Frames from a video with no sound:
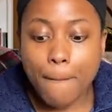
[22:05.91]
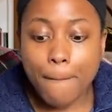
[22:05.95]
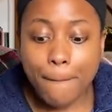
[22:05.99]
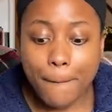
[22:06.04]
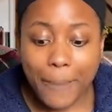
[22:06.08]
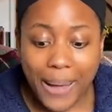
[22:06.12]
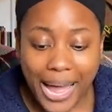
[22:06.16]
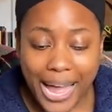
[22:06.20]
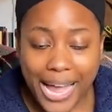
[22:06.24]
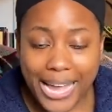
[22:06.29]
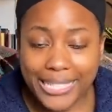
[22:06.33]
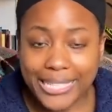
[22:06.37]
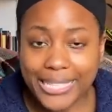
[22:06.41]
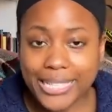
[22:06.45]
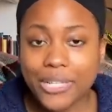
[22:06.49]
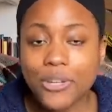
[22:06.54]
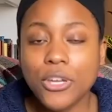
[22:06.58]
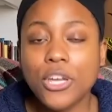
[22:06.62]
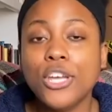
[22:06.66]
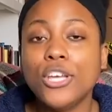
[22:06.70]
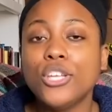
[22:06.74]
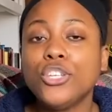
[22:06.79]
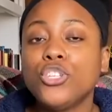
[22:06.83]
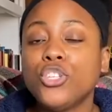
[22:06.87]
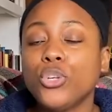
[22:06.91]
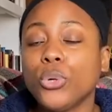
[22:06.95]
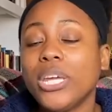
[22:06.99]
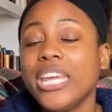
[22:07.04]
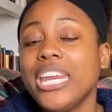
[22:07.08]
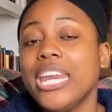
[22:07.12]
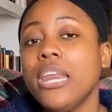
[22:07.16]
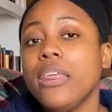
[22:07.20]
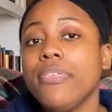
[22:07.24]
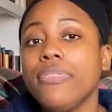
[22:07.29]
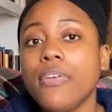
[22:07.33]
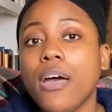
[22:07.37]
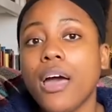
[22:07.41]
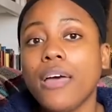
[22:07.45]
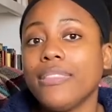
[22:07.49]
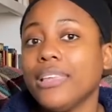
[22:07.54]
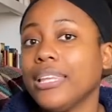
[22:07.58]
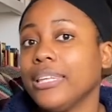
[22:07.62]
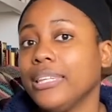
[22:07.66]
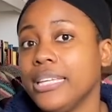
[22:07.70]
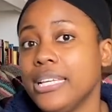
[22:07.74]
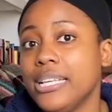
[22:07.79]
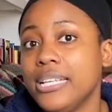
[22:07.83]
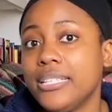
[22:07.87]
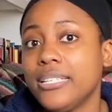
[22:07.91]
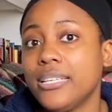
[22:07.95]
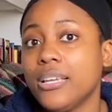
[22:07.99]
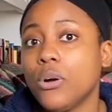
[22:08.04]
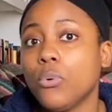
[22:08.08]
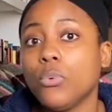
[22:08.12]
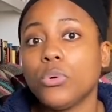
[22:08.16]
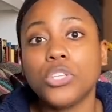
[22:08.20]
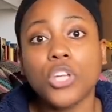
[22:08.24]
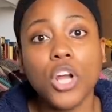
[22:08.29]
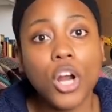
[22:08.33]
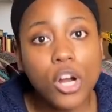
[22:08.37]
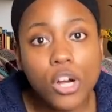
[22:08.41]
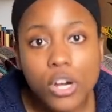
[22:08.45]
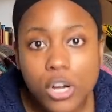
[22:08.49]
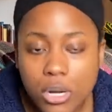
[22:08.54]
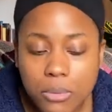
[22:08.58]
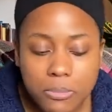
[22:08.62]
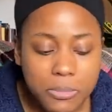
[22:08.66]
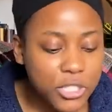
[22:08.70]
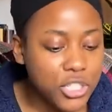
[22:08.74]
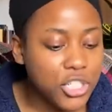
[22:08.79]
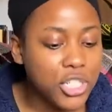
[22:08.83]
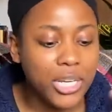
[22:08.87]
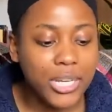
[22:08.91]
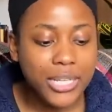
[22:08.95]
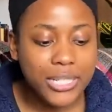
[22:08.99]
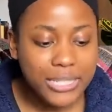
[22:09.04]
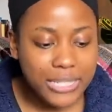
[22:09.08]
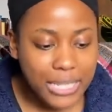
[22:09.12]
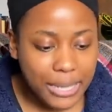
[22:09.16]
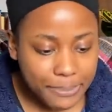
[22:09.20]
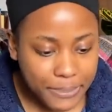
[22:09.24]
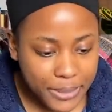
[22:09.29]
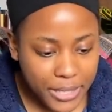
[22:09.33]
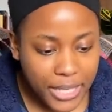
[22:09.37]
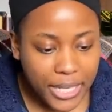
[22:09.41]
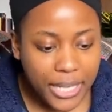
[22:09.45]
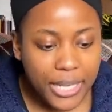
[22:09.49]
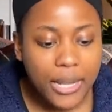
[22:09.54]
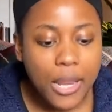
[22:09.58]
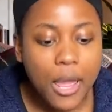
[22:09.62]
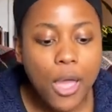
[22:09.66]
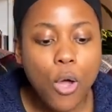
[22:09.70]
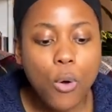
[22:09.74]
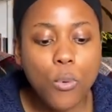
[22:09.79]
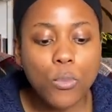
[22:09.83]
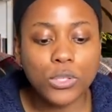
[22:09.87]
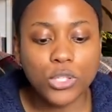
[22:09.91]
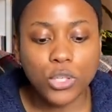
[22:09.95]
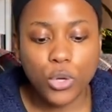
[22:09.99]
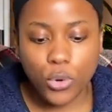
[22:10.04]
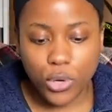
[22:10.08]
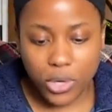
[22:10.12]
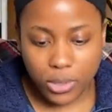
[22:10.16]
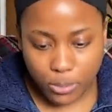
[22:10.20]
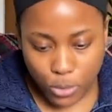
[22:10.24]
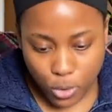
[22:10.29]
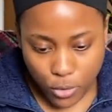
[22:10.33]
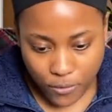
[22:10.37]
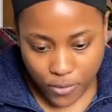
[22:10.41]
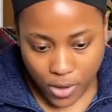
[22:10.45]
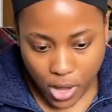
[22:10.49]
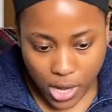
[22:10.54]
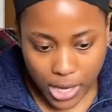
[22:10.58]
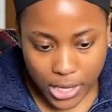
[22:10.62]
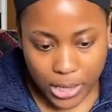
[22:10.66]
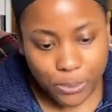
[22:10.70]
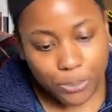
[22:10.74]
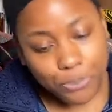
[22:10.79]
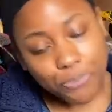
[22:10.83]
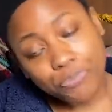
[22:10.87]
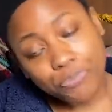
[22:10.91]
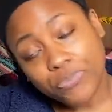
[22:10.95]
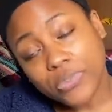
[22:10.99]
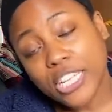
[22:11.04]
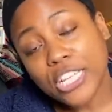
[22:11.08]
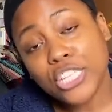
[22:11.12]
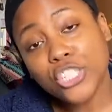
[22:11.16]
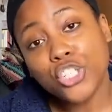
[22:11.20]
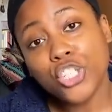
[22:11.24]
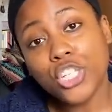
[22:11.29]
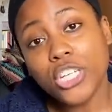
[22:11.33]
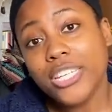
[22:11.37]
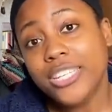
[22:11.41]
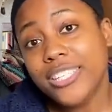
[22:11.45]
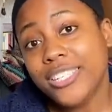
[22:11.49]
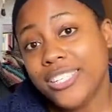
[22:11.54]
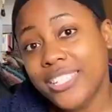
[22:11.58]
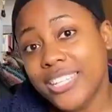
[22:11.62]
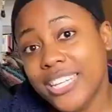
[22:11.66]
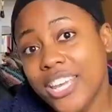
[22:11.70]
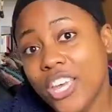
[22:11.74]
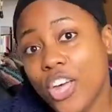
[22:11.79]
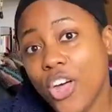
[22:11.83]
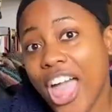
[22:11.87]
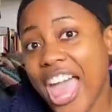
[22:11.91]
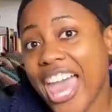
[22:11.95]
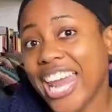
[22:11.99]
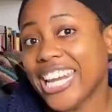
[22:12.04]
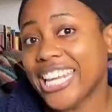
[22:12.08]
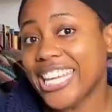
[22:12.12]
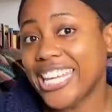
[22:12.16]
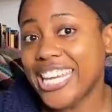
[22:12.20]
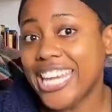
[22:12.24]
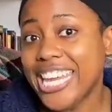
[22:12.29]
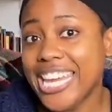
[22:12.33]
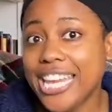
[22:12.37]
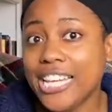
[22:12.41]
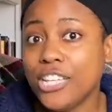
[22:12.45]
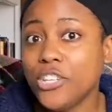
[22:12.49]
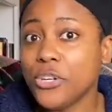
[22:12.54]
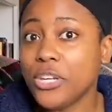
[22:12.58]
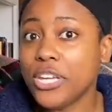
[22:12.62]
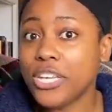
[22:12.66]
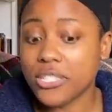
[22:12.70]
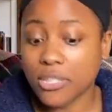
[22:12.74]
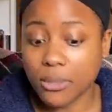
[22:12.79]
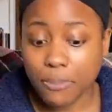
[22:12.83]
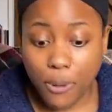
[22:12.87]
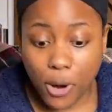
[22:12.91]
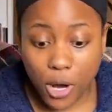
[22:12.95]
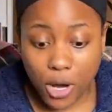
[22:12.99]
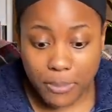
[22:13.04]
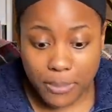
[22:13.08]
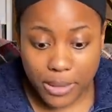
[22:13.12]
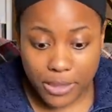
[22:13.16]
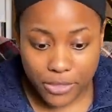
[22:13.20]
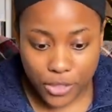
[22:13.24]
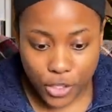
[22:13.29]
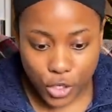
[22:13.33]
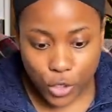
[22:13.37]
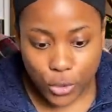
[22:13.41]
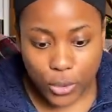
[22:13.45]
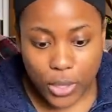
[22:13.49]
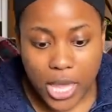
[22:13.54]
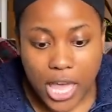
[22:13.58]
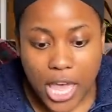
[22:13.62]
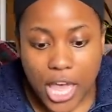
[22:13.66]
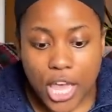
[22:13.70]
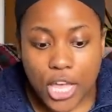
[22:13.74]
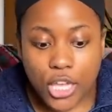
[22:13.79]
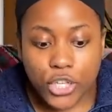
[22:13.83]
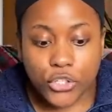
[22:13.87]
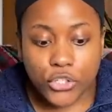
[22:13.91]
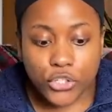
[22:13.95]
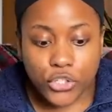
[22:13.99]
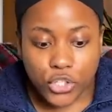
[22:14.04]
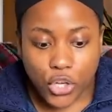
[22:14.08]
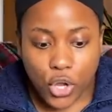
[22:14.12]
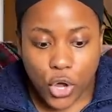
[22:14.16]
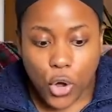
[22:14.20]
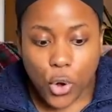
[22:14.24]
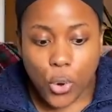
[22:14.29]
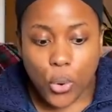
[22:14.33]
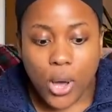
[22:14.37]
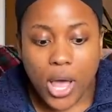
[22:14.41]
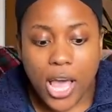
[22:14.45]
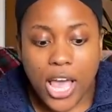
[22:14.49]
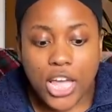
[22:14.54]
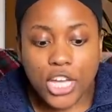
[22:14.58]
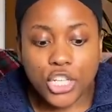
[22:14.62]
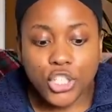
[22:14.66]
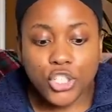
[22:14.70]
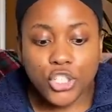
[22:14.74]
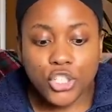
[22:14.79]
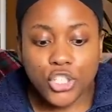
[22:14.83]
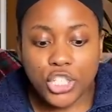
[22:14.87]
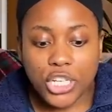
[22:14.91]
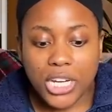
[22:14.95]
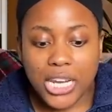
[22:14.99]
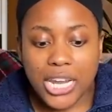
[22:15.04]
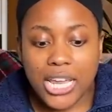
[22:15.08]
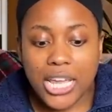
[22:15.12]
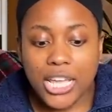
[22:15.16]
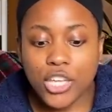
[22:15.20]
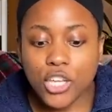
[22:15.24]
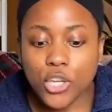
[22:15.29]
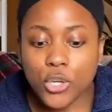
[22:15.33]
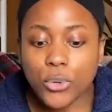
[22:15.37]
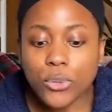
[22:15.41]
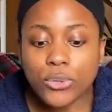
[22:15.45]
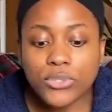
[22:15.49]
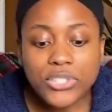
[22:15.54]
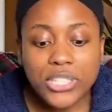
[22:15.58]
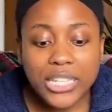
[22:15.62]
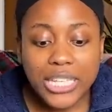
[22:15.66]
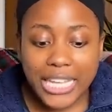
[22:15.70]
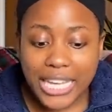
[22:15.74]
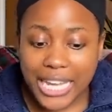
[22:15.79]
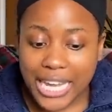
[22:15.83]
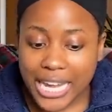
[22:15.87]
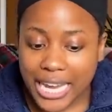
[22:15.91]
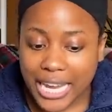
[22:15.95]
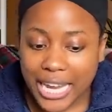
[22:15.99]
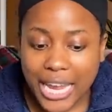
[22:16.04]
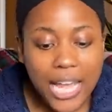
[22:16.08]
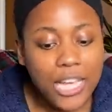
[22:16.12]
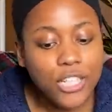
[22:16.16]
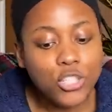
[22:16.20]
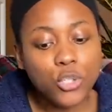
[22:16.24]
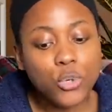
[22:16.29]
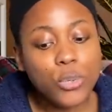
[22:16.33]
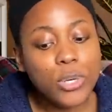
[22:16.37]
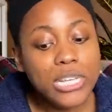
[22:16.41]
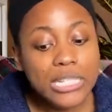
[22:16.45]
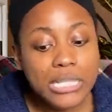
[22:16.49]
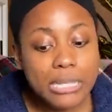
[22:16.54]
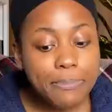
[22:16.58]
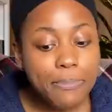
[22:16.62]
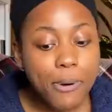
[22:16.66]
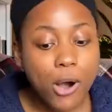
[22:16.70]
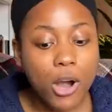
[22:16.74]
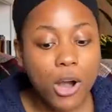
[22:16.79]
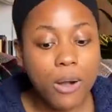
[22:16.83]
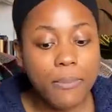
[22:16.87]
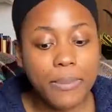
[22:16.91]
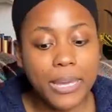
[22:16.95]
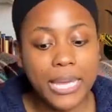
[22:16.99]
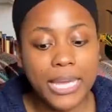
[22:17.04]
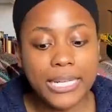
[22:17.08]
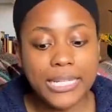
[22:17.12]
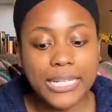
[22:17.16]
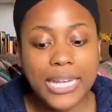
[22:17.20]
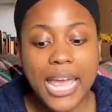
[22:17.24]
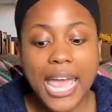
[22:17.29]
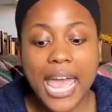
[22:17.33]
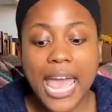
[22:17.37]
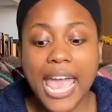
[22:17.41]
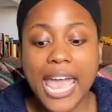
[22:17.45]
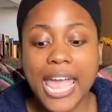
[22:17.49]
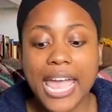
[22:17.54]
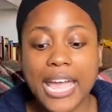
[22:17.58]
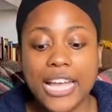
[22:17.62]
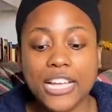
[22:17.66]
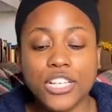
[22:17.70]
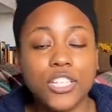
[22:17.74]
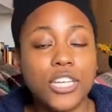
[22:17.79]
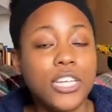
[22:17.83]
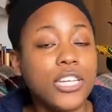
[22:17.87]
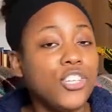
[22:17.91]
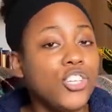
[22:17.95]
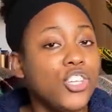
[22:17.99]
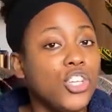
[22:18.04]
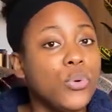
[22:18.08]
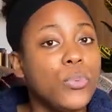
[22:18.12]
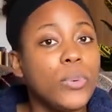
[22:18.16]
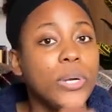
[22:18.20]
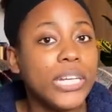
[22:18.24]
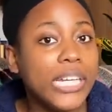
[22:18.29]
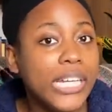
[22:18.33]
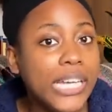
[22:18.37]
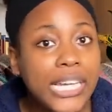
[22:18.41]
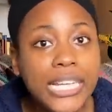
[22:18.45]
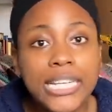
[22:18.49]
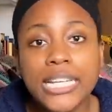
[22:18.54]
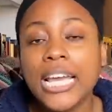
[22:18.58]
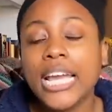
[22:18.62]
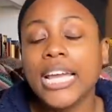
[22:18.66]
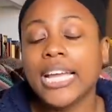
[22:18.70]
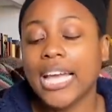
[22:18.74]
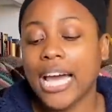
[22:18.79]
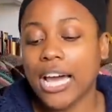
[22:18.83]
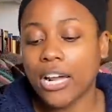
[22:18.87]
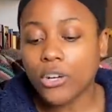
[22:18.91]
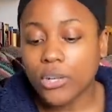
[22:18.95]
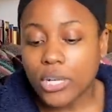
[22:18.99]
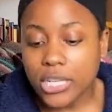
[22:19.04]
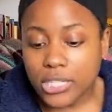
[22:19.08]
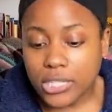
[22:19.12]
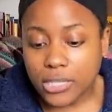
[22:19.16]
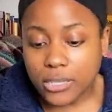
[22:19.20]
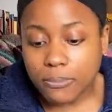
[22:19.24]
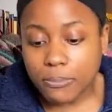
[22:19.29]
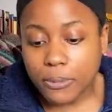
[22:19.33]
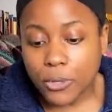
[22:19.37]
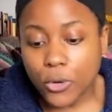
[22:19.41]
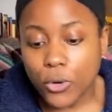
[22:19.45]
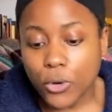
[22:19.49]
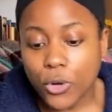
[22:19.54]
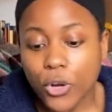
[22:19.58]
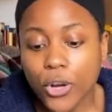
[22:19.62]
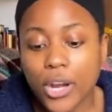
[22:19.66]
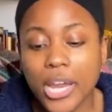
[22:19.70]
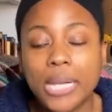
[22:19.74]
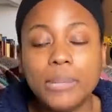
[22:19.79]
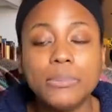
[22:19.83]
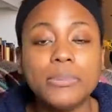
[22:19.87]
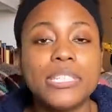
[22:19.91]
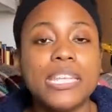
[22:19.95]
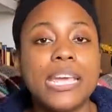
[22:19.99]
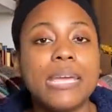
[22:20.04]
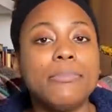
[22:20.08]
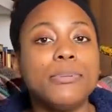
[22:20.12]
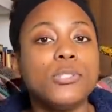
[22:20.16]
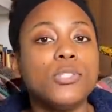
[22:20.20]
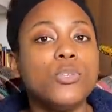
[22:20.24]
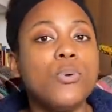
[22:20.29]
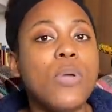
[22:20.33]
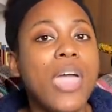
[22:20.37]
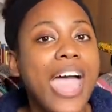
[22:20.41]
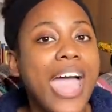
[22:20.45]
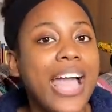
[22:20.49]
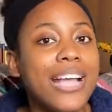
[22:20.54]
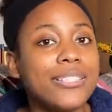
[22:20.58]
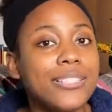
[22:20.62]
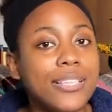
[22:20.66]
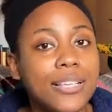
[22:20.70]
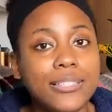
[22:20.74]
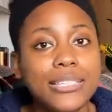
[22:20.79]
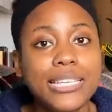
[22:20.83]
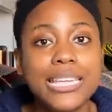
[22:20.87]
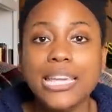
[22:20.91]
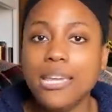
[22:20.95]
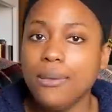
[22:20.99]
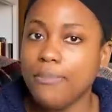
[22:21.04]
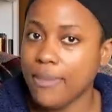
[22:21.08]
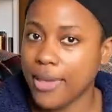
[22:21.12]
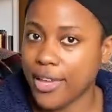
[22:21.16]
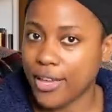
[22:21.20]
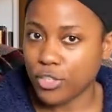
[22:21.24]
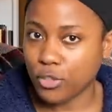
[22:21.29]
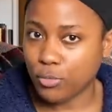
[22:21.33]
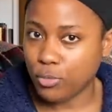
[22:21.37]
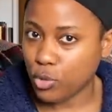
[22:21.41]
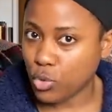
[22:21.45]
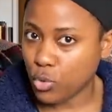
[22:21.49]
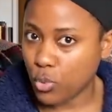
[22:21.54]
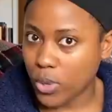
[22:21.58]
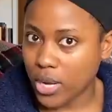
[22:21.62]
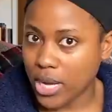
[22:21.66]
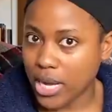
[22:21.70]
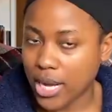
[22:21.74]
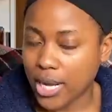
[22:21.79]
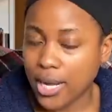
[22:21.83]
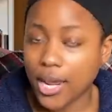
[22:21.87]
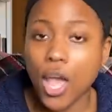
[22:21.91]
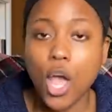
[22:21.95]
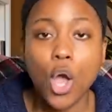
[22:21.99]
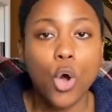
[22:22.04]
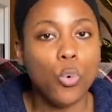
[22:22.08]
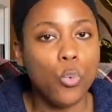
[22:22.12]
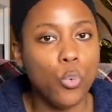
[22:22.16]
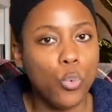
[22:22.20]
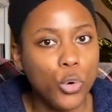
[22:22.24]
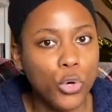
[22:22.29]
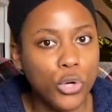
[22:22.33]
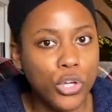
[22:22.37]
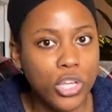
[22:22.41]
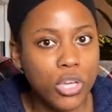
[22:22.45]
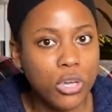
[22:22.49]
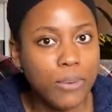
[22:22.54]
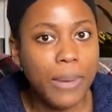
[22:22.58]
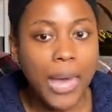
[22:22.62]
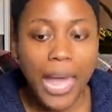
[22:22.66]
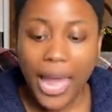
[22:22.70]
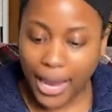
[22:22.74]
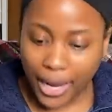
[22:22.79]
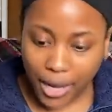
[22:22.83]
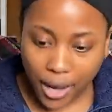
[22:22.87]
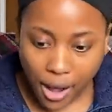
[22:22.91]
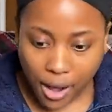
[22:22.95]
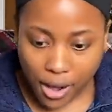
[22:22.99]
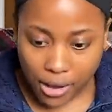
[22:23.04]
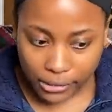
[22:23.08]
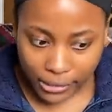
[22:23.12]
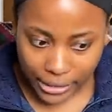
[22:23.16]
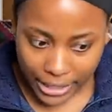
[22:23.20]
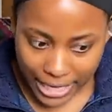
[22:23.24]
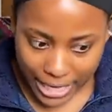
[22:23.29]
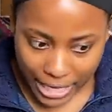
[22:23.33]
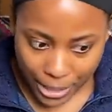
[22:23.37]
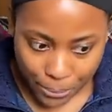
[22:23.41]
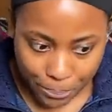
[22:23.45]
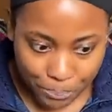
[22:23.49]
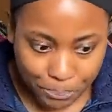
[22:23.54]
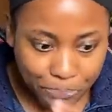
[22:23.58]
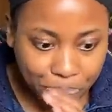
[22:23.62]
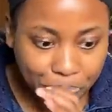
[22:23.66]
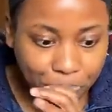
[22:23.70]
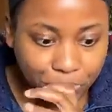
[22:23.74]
But so he thought that Lisa was hurt, but she accepted it, was going to move on. She still had a key to his apartment though. So she used the key to his apartment and she went in, got on his computer and was able to access emails between William and Colleen.